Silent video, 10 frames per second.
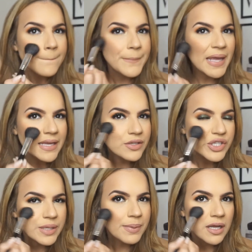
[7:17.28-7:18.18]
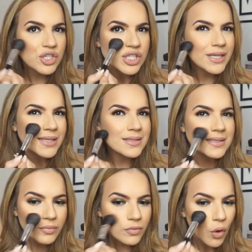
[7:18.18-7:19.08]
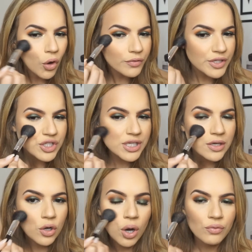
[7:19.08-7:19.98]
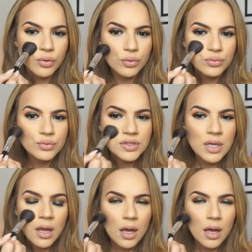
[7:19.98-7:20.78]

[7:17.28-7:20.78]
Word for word: peachy blushes, orangey corals.